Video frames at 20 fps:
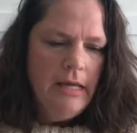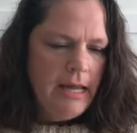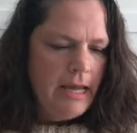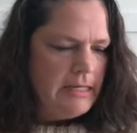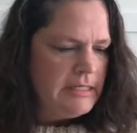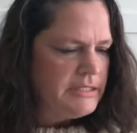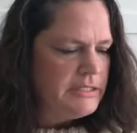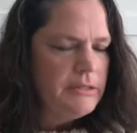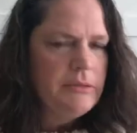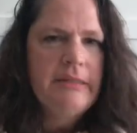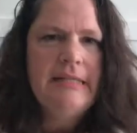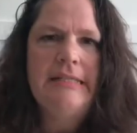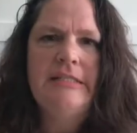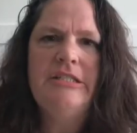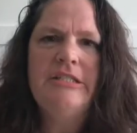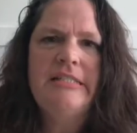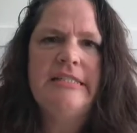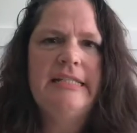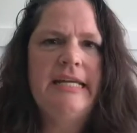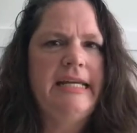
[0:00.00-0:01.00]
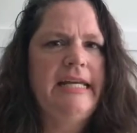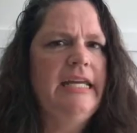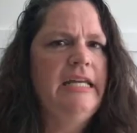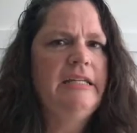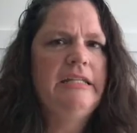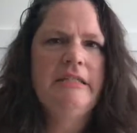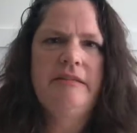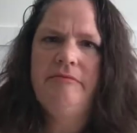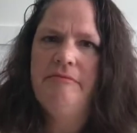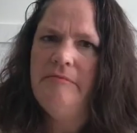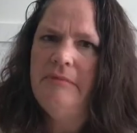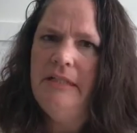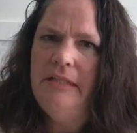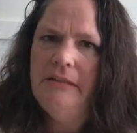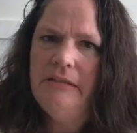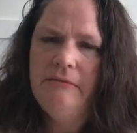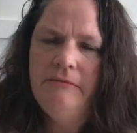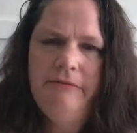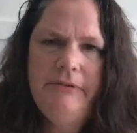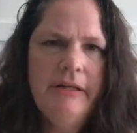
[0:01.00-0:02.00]
And so let's just say he's a
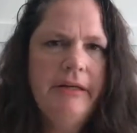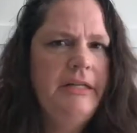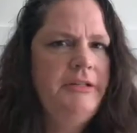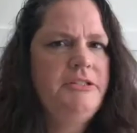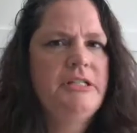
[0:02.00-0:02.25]
very